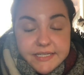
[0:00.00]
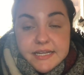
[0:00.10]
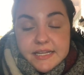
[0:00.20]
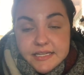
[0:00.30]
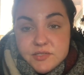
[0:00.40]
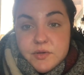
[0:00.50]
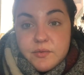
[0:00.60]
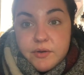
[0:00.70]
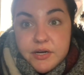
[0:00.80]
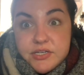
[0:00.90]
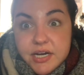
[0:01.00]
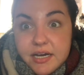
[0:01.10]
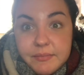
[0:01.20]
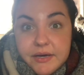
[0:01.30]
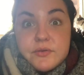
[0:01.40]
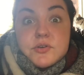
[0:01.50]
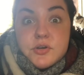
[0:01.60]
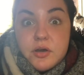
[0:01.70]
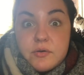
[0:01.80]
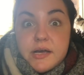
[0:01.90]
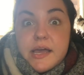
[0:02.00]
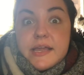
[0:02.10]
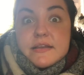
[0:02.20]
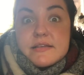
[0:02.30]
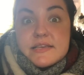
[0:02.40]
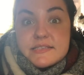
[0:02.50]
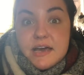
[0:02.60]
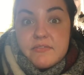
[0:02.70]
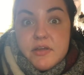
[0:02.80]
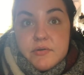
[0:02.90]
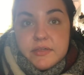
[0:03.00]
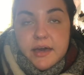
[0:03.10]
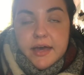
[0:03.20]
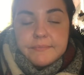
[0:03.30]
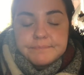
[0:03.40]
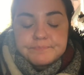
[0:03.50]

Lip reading: And this week we're gonna talk about Noah and his covenant with God.